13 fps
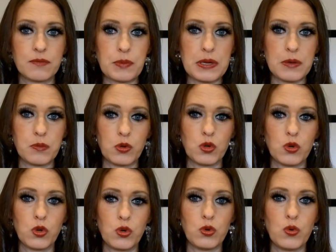people
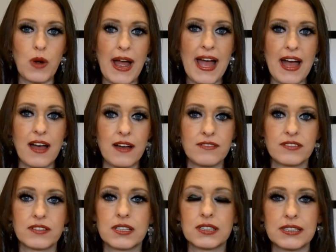who have
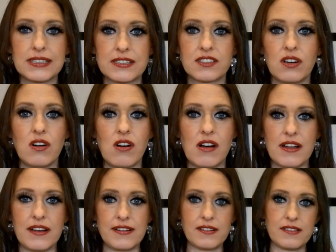clicked
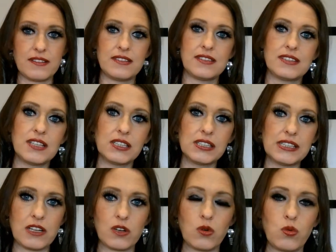on the
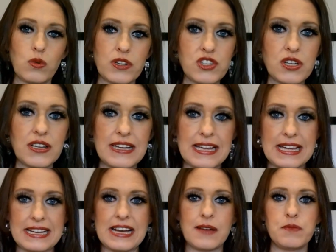link, which
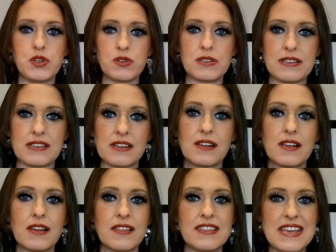again, I'm using
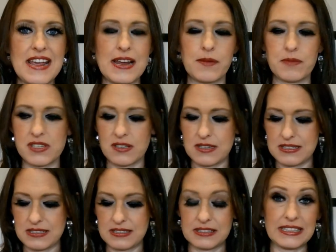the
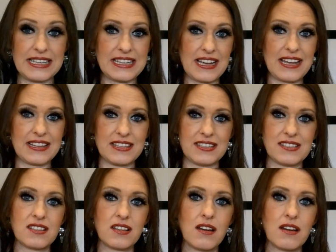Amazon link at this
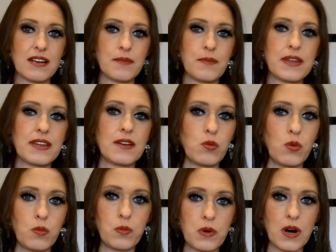time. I
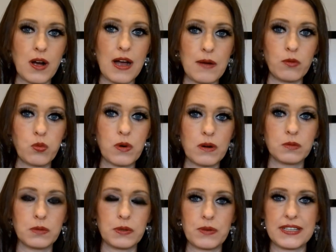will
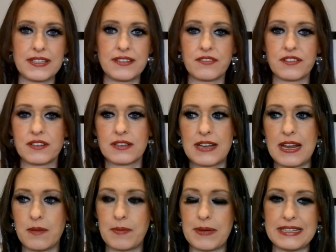probably run a different
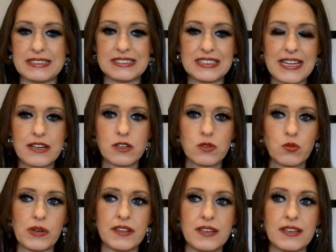campaign later
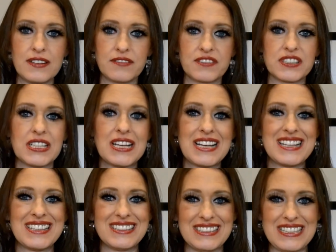with a different
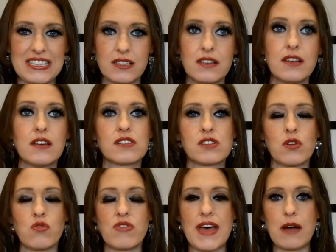link. So
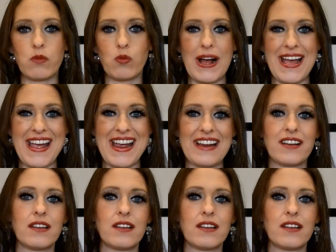that way